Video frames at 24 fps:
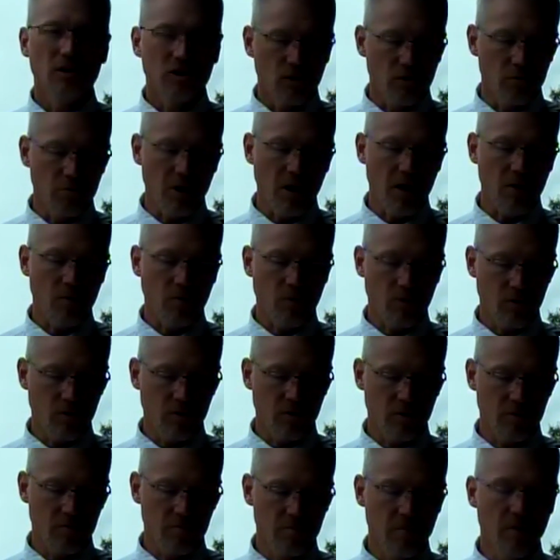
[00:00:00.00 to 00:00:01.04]
you might want
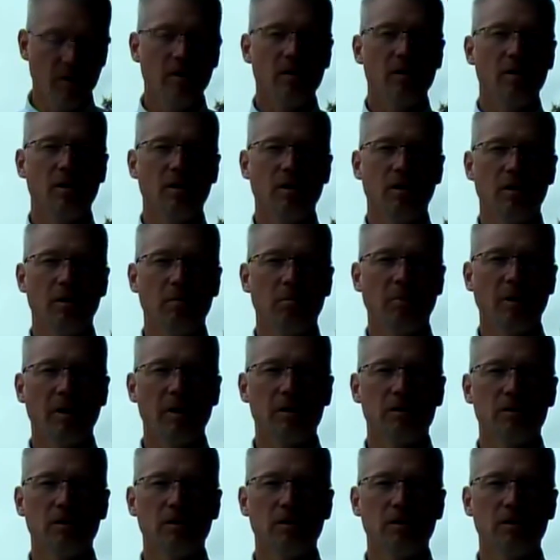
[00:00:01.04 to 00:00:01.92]
to pay